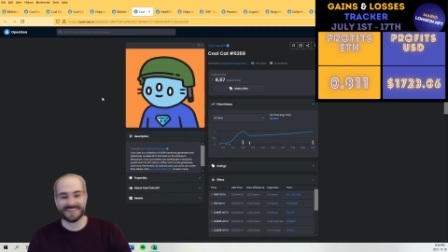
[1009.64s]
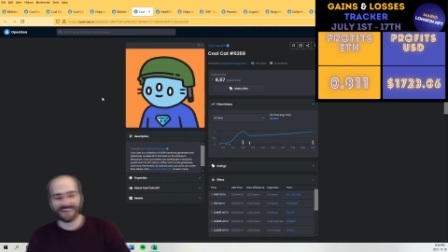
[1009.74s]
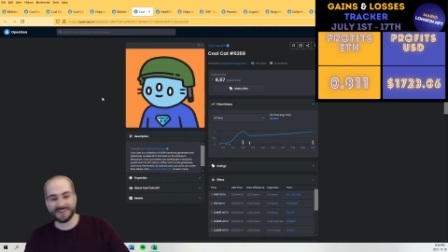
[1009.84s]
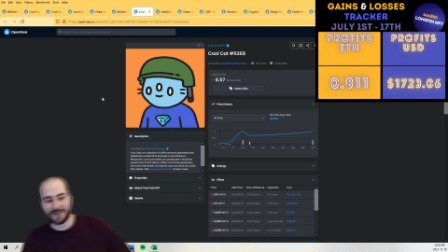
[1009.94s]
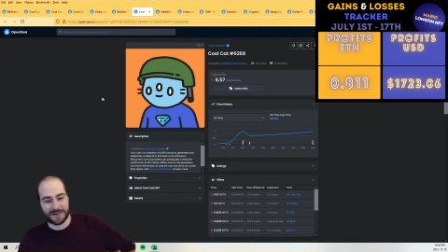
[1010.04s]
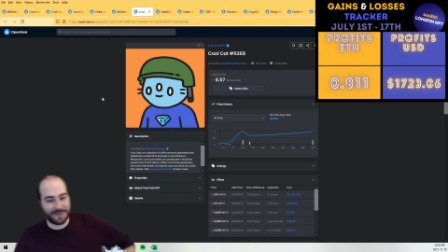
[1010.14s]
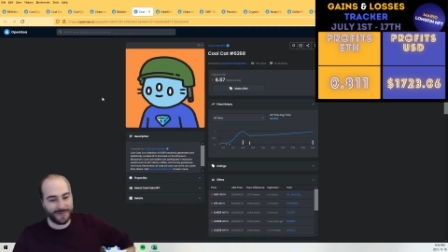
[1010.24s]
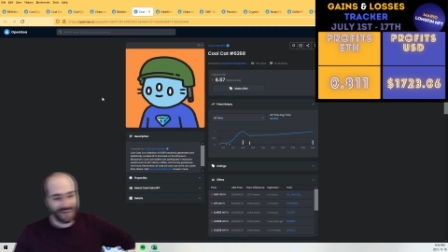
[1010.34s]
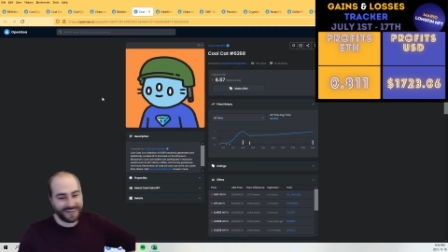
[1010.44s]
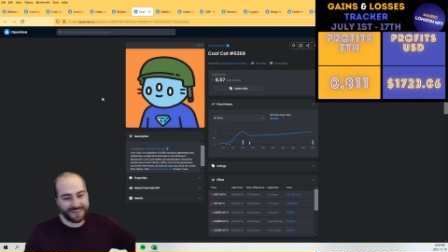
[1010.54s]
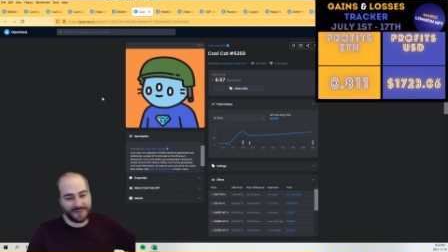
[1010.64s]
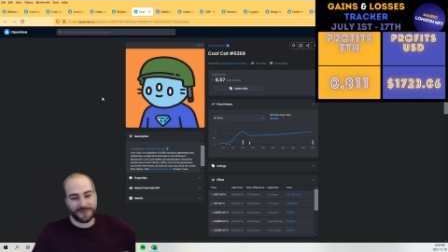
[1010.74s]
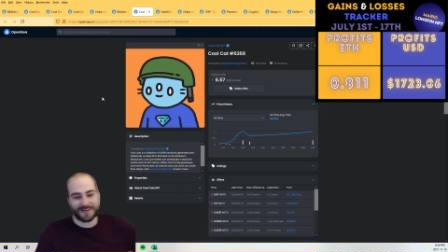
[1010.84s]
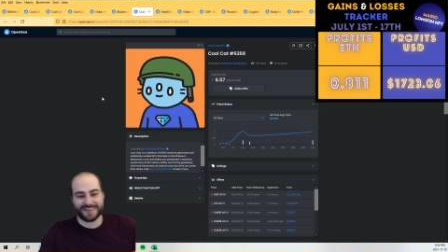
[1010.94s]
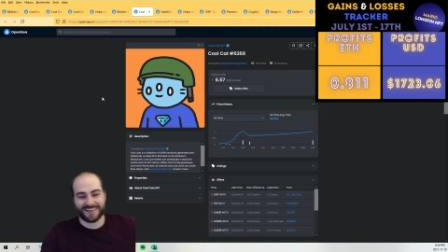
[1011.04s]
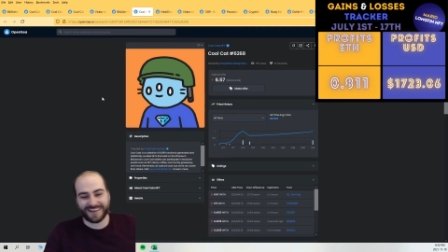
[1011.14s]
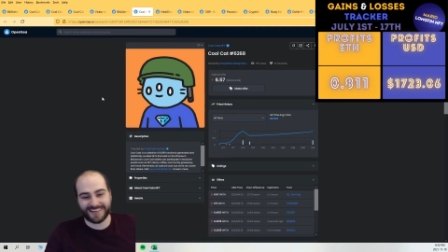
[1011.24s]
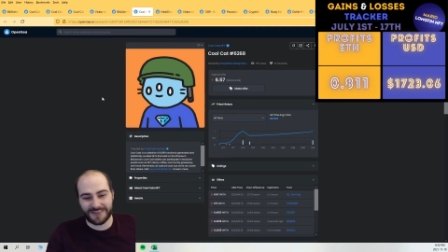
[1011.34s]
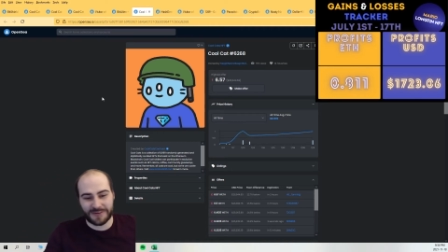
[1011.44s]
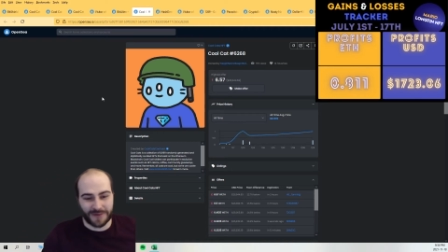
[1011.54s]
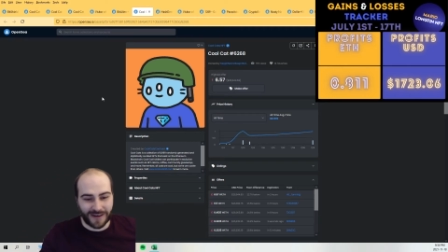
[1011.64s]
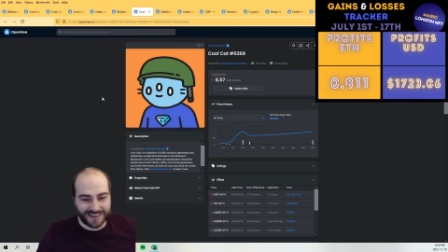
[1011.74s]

20, like nobody like knew, right?